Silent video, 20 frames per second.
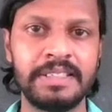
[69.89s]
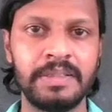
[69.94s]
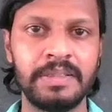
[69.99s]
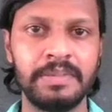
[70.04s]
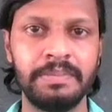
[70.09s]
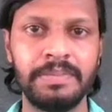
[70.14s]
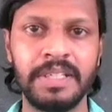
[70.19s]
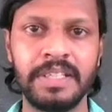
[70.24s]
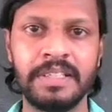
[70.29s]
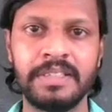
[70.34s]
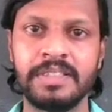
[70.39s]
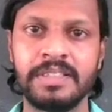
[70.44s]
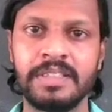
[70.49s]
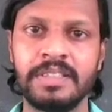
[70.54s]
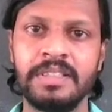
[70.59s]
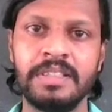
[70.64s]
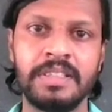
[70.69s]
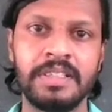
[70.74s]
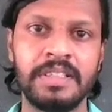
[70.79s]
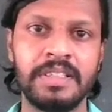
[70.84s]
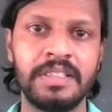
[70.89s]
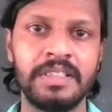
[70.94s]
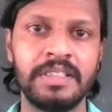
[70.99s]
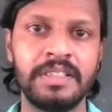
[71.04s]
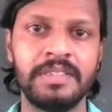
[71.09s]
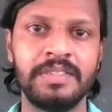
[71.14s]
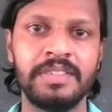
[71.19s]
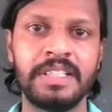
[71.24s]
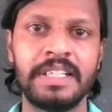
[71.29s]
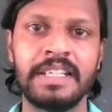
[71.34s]
but
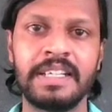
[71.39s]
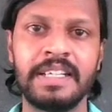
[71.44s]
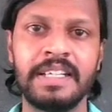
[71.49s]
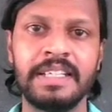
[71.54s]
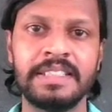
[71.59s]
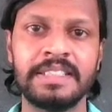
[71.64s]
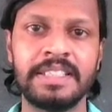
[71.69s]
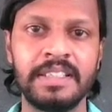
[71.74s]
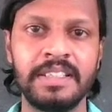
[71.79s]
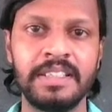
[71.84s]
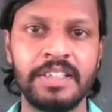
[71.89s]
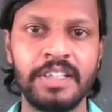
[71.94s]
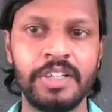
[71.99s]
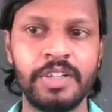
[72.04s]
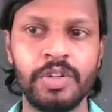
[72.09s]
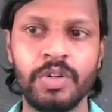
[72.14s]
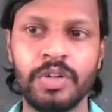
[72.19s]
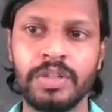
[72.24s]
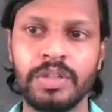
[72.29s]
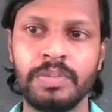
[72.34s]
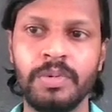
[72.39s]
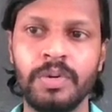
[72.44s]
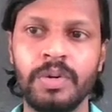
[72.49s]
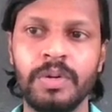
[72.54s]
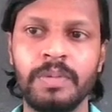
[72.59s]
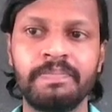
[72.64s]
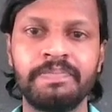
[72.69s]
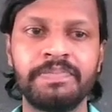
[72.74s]
we can consider North Pole.